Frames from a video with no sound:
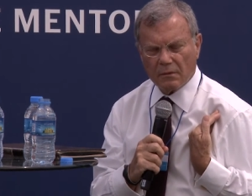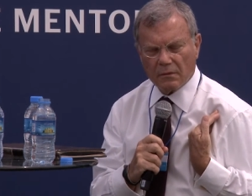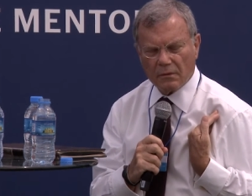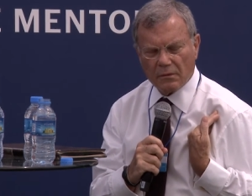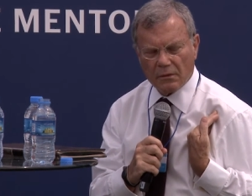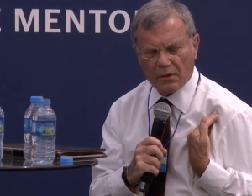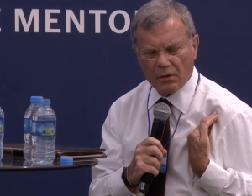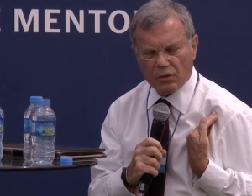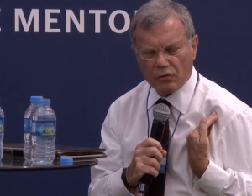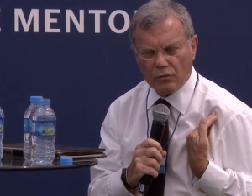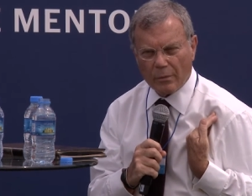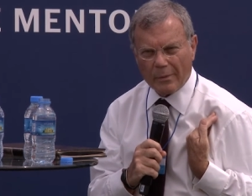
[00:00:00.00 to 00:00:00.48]

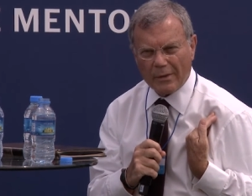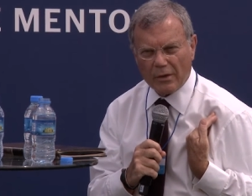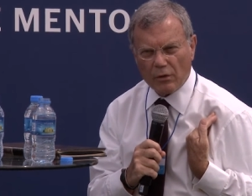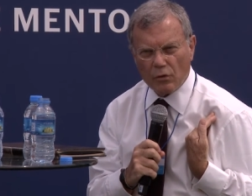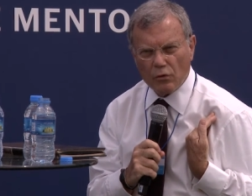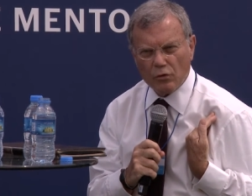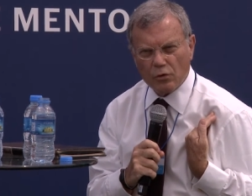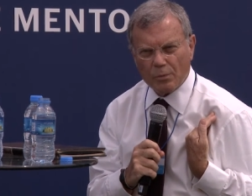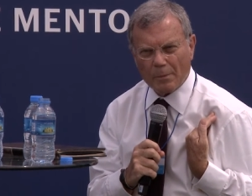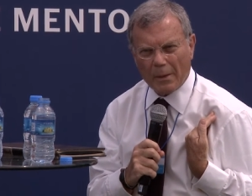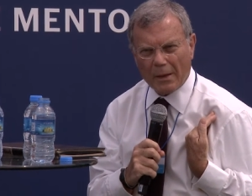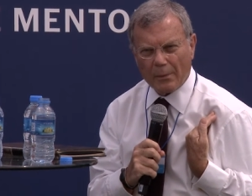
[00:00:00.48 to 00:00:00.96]
distribute
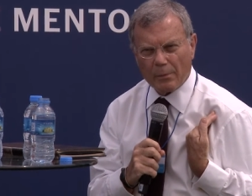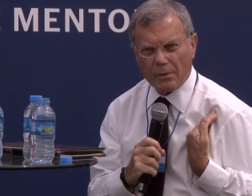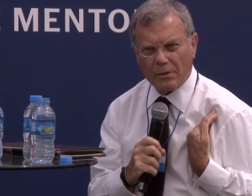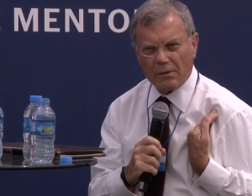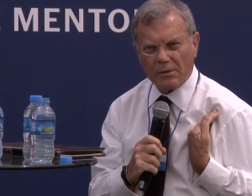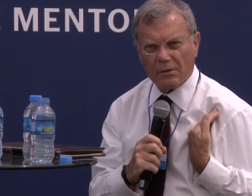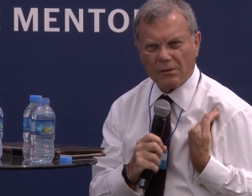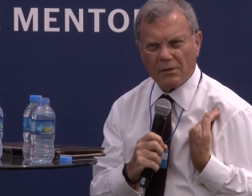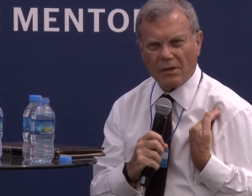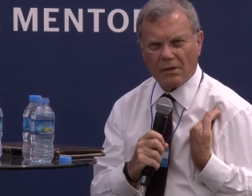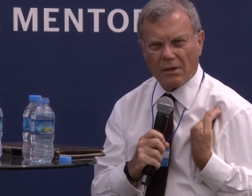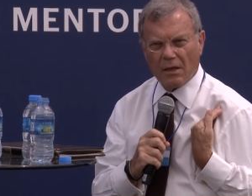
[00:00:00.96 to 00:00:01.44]

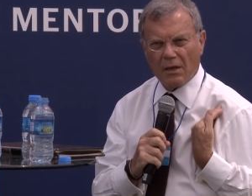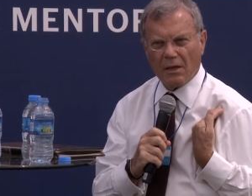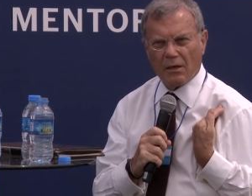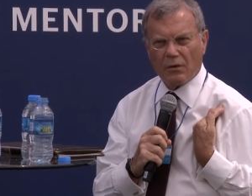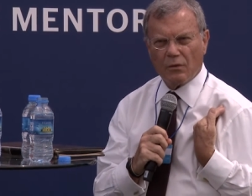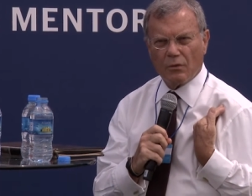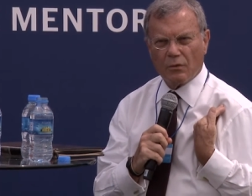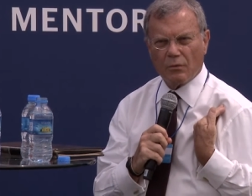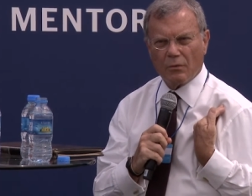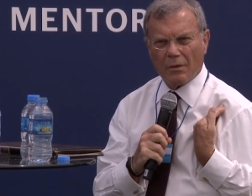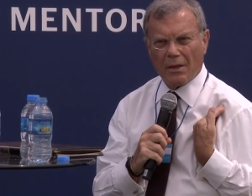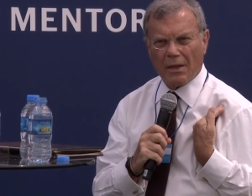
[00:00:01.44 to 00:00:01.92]
newspapers as a kid
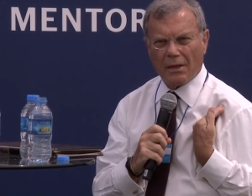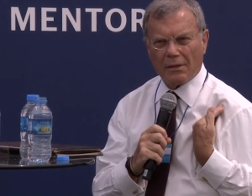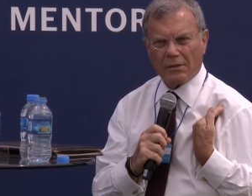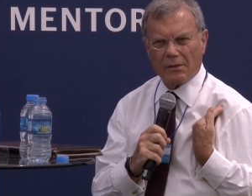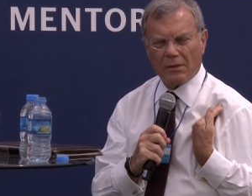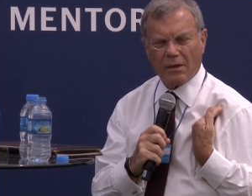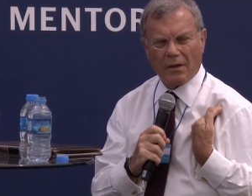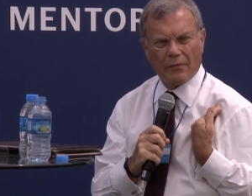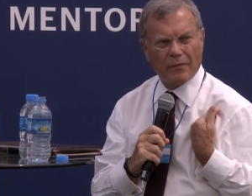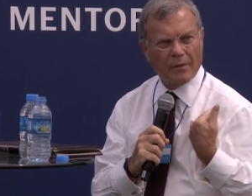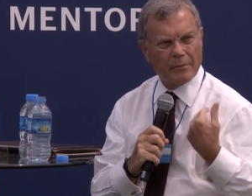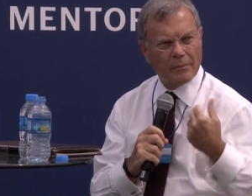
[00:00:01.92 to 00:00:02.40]
and all that
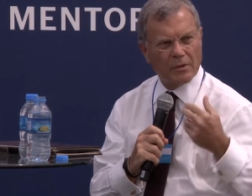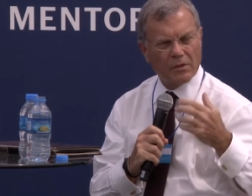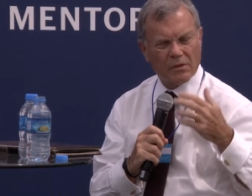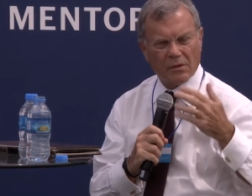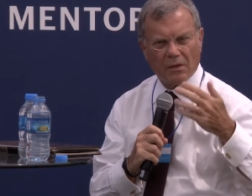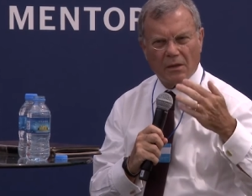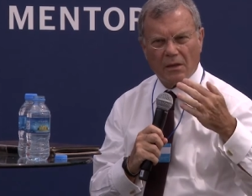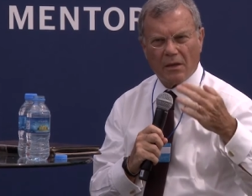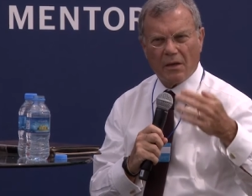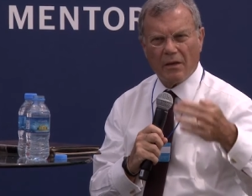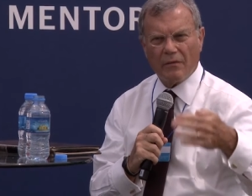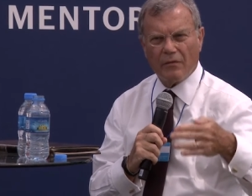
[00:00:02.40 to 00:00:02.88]
stuff. I'm just
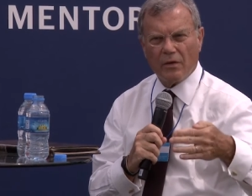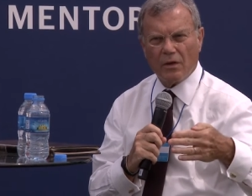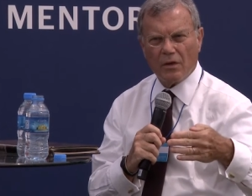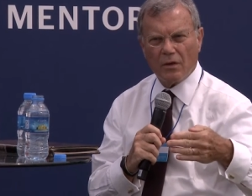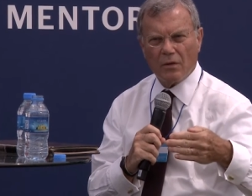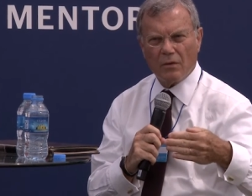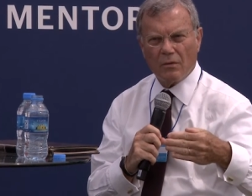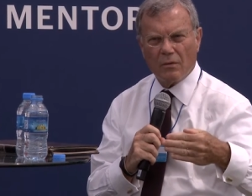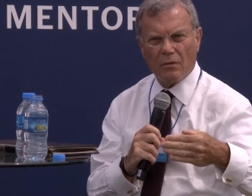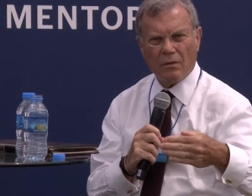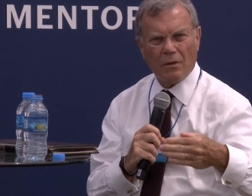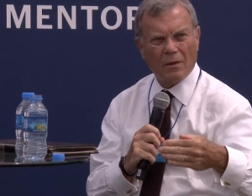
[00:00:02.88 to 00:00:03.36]
giving
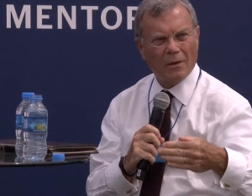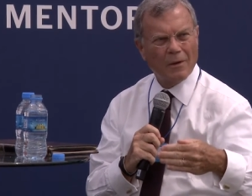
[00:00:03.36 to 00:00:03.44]
you